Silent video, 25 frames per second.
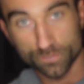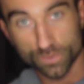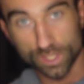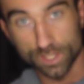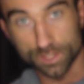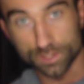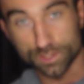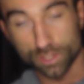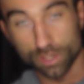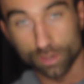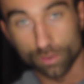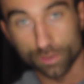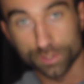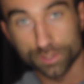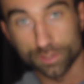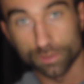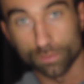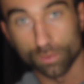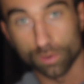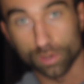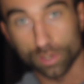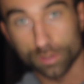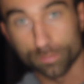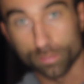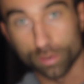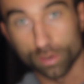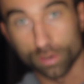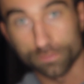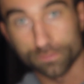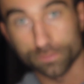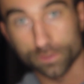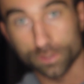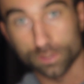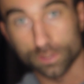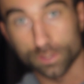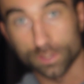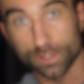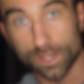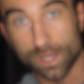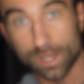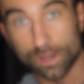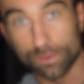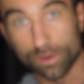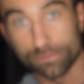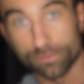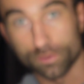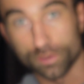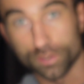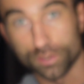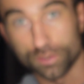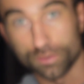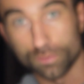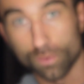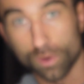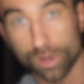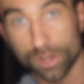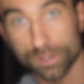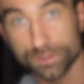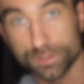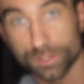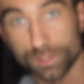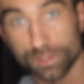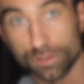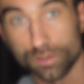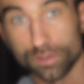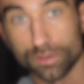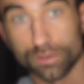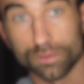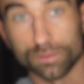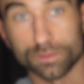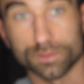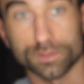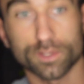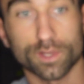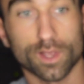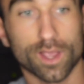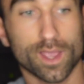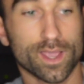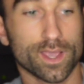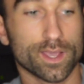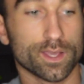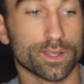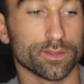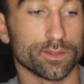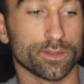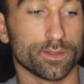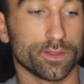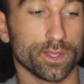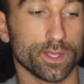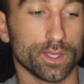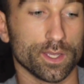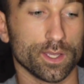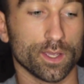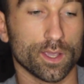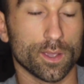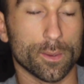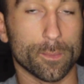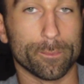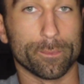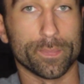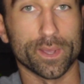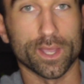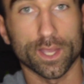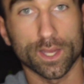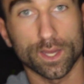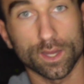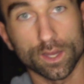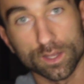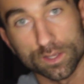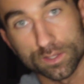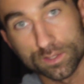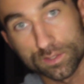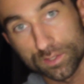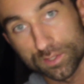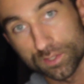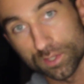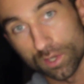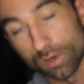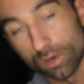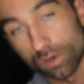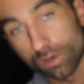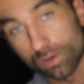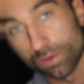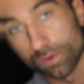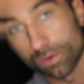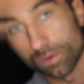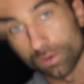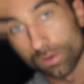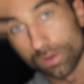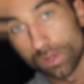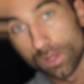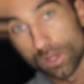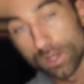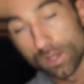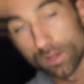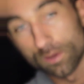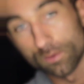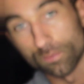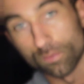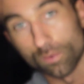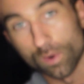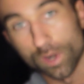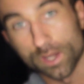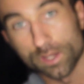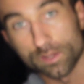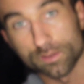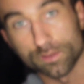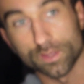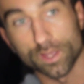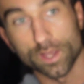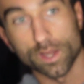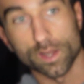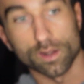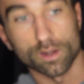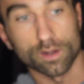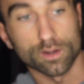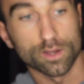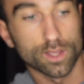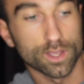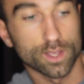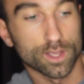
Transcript: is going to work perfectly. However, you want to use the big circle right there.